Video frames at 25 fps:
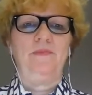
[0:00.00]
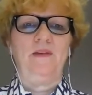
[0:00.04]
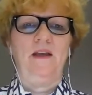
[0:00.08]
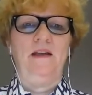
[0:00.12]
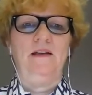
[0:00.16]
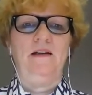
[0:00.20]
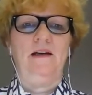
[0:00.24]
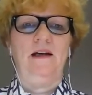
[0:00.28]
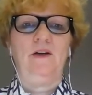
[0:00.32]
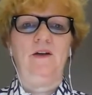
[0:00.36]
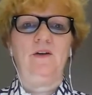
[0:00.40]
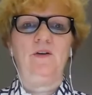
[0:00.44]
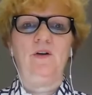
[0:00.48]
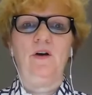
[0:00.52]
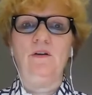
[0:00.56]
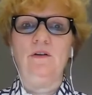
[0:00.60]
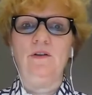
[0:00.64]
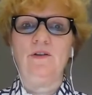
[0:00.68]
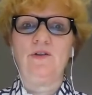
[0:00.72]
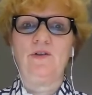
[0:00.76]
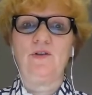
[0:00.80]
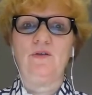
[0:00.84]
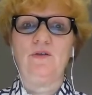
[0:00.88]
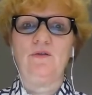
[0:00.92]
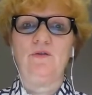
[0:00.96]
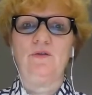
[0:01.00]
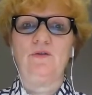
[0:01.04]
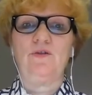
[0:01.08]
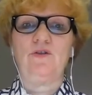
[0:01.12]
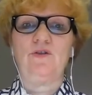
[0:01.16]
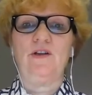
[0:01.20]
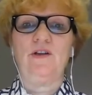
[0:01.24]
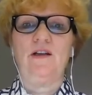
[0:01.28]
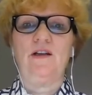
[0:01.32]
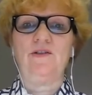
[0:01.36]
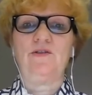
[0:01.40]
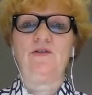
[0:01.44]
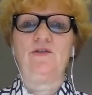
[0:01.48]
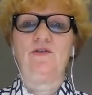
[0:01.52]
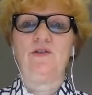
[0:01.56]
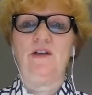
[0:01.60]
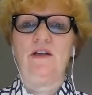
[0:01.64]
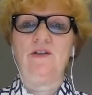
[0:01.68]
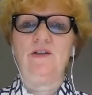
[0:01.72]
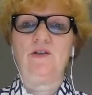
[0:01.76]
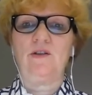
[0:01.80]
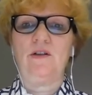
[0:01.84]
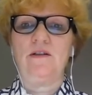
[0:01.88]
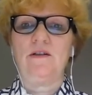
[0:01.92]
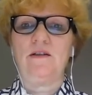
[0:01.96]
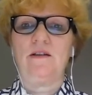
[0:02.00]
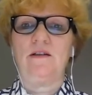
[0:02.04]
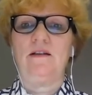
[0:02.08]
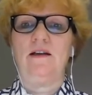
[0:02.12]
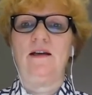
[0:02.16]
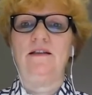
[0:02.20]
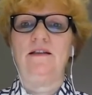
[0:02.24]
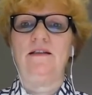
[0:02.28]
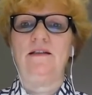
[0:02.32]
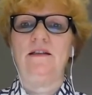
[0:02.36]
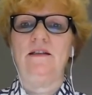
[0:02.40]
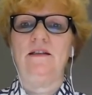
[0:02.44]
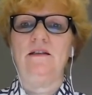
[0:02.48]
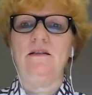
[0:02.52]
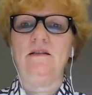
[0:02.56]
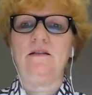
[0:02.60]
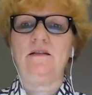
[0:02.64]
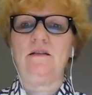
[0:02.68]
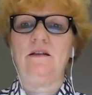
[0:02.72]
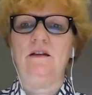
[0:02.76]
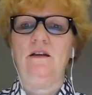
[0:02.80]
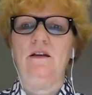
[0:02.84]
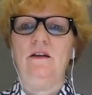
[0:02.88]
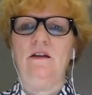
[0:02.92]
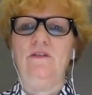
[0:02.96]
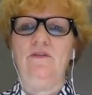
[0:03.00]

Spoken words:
And I encourage you to share suggestions and ideas